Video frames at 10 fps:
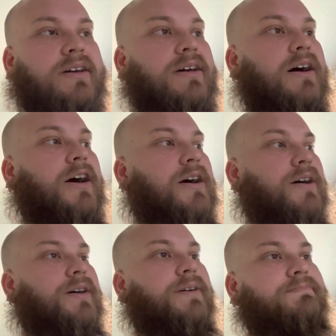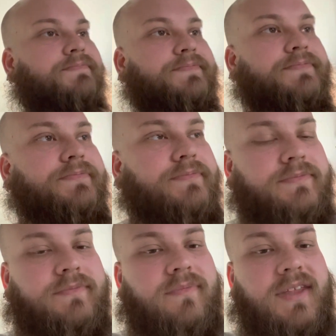
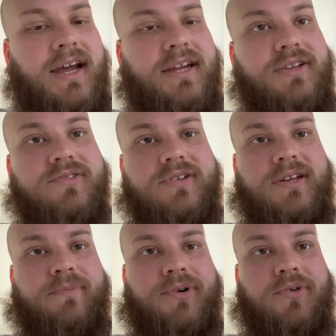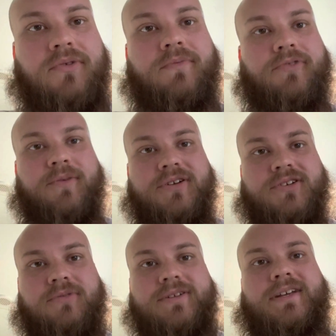I can usually get a bowl pretty much
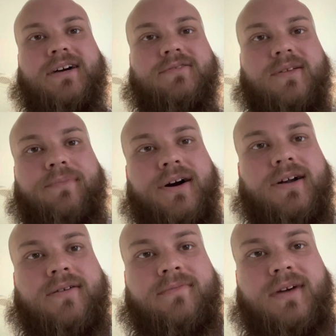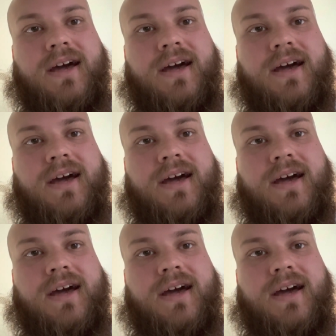all the way down to the bottom.